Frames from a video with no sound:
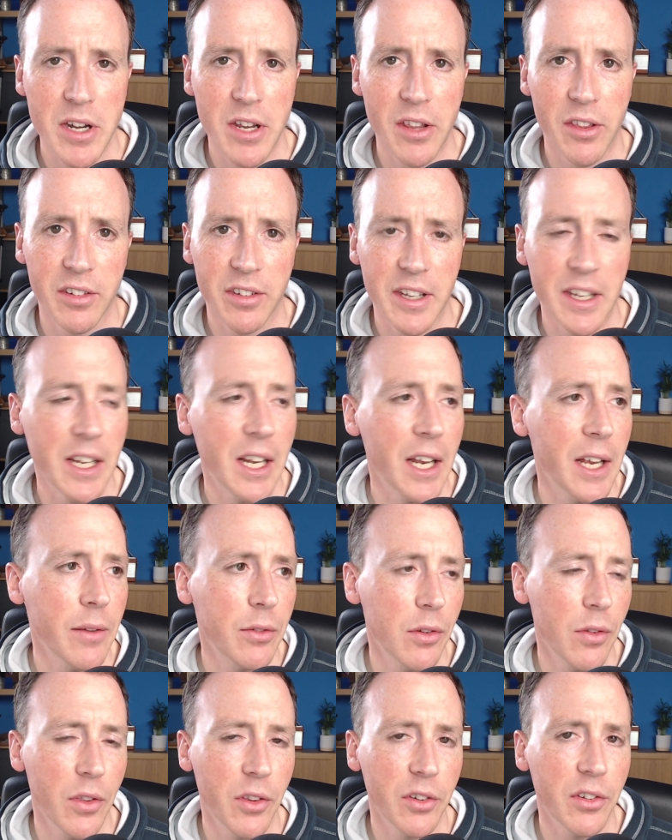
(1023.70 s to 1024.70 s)
the tea
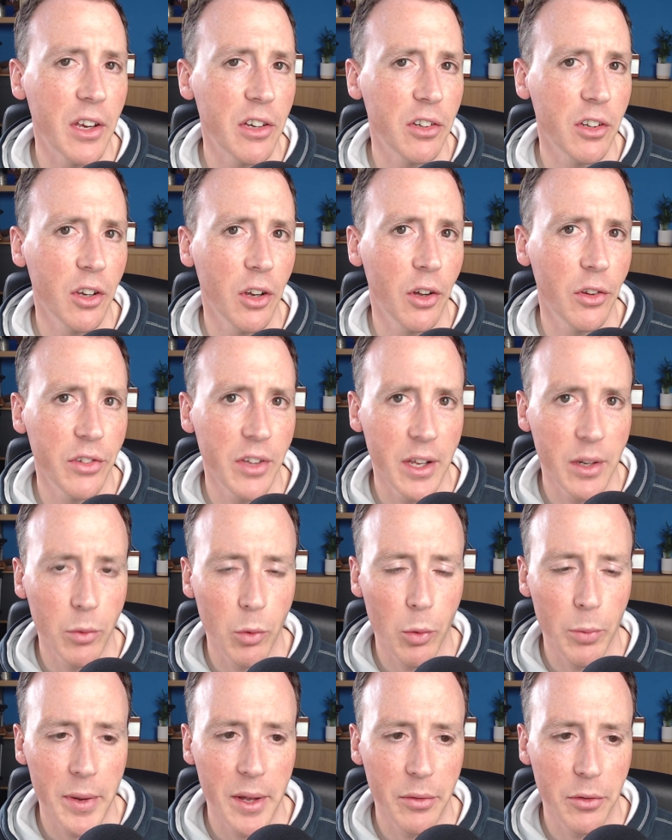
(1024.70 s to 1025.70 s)
leaves of the session content,
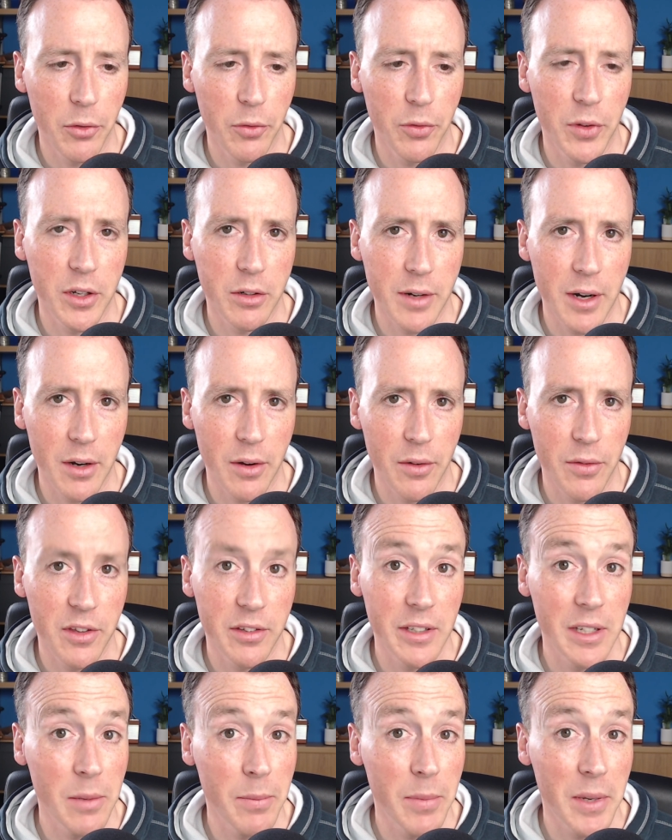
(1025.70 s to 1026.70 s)
we'll be able to figure out if
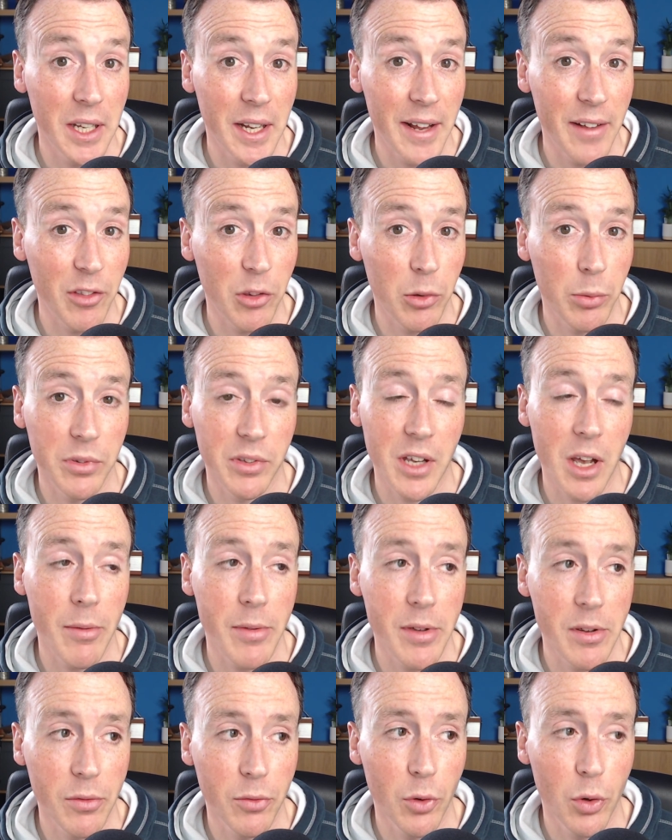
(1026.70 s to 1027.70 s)
there's any big announcements
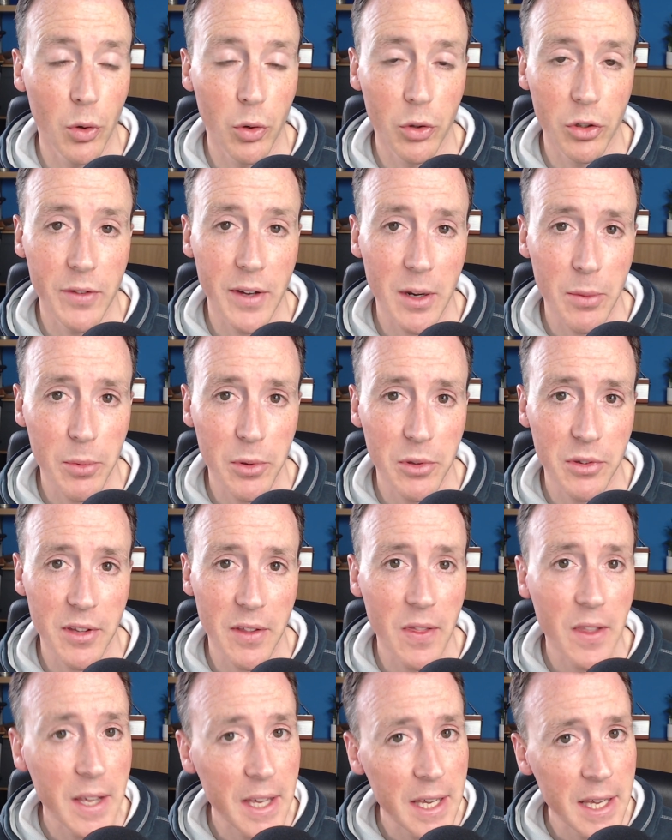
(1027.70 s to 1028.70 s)
coming for developers
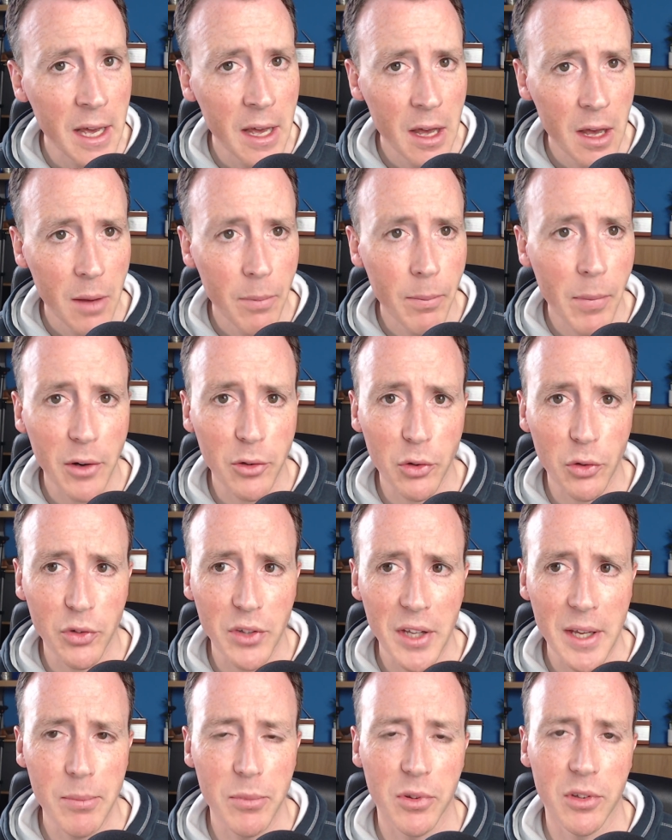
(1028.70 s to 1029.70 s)
in the Microsoft
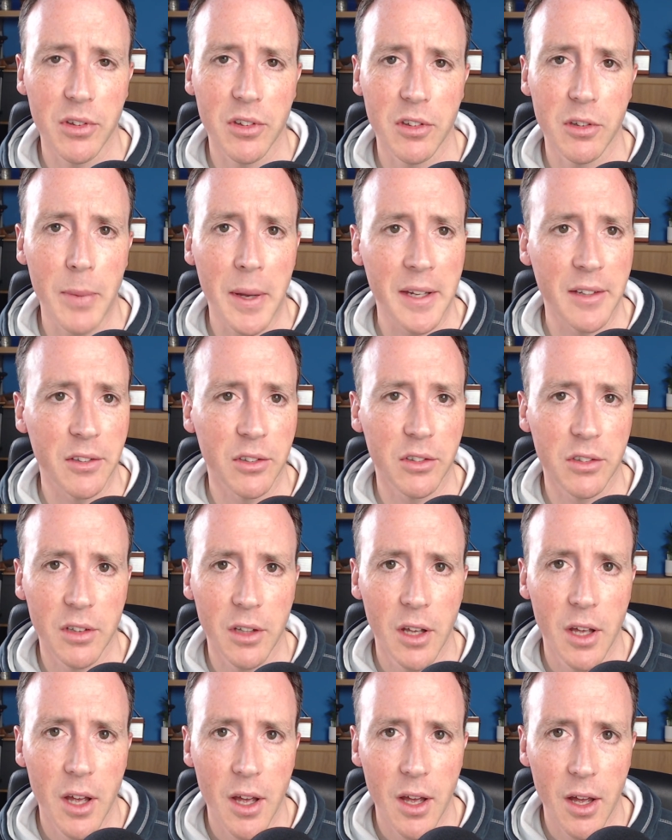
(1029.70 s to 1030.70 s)
Teams space.
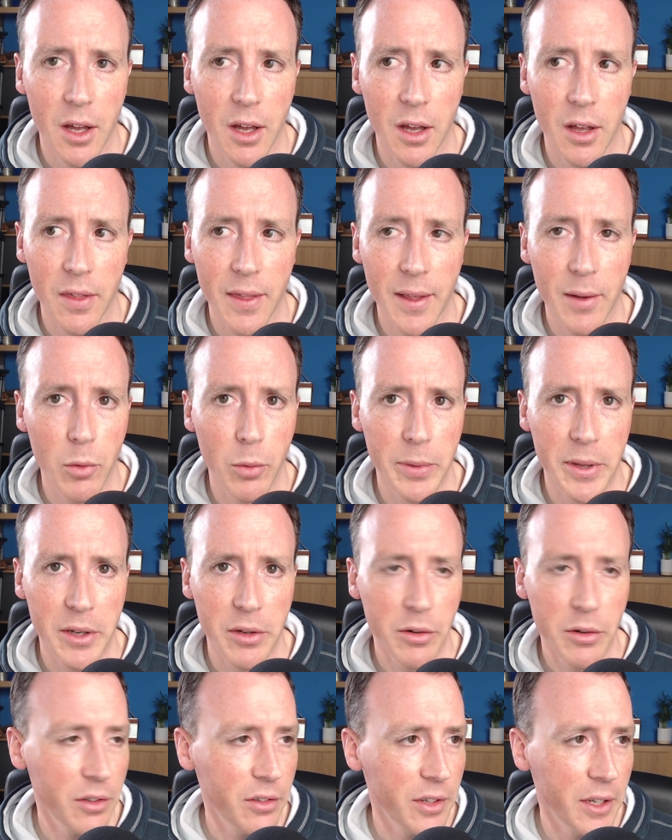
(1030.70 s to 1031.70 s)
And that will be
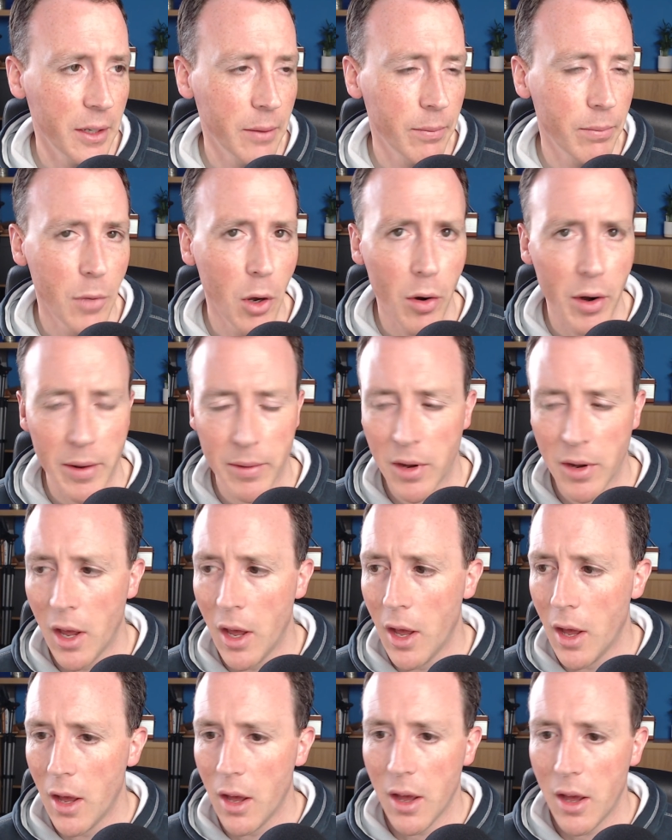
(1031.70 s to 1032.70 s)
interesting. All right.
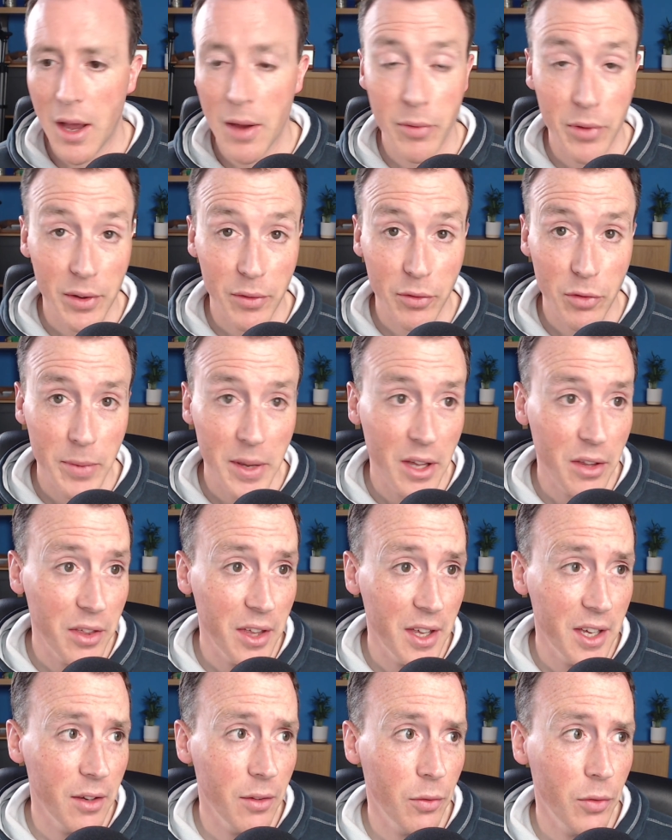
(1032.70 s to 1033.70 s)
Everything from me, I
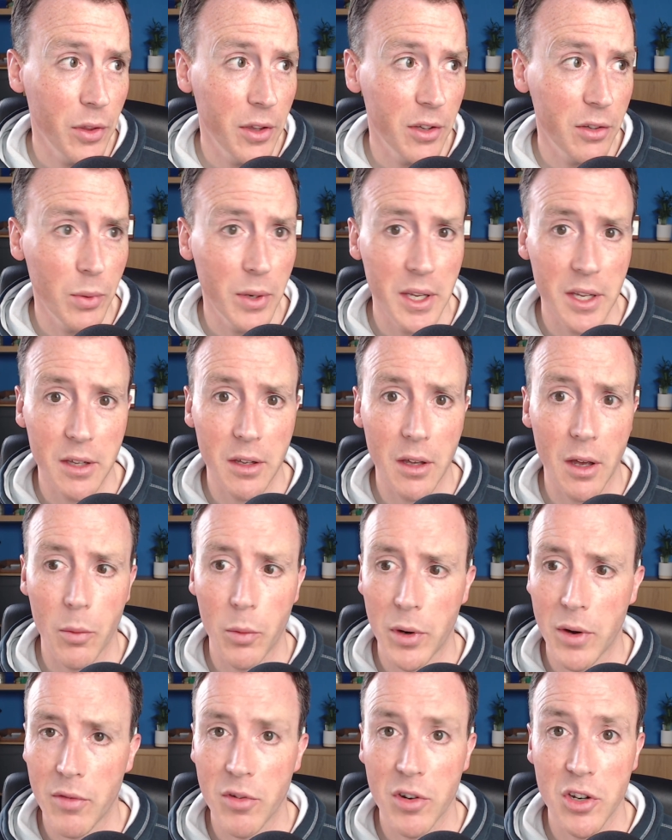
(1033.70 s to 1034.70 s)
think, for this week.
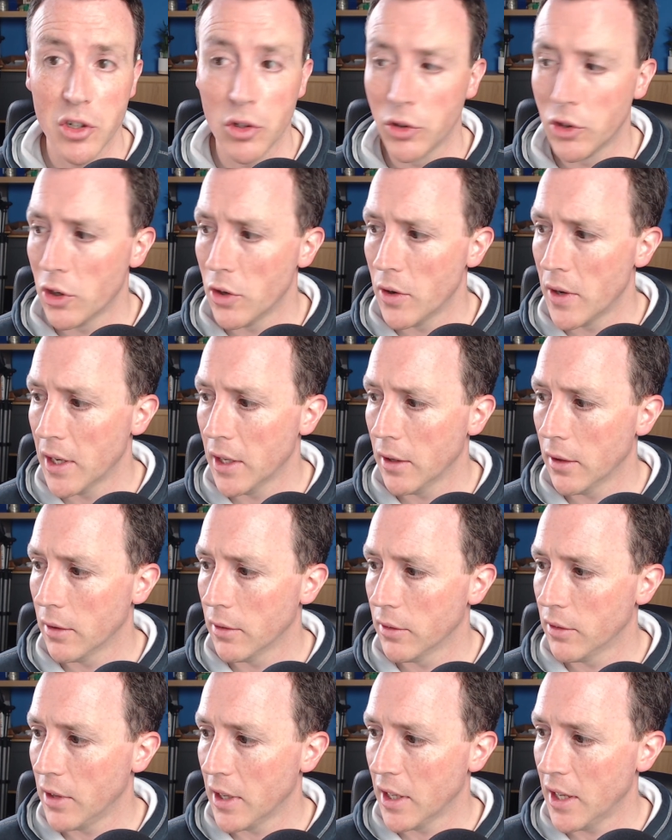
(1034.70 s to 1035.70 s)
Whatever it is you're doing,
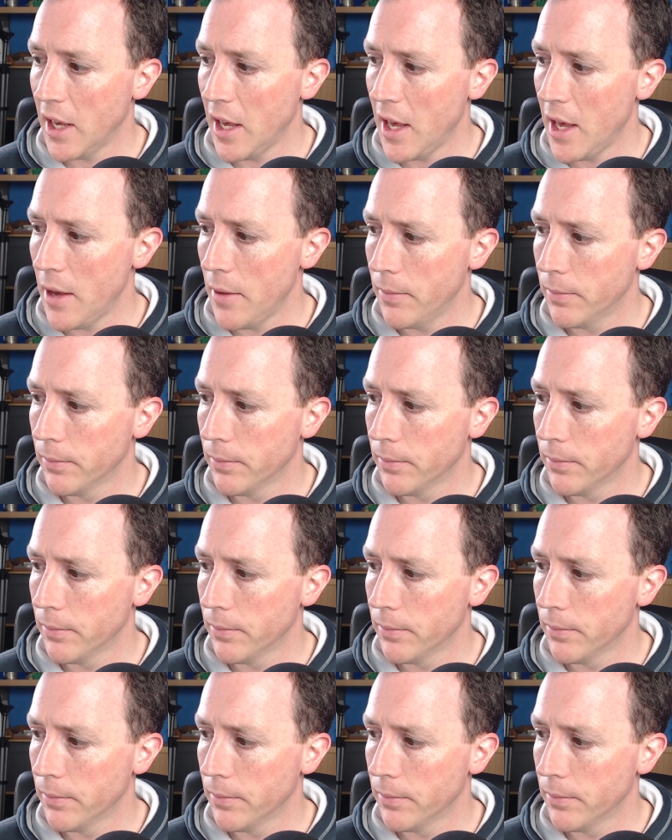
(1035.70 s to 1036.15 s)
take care.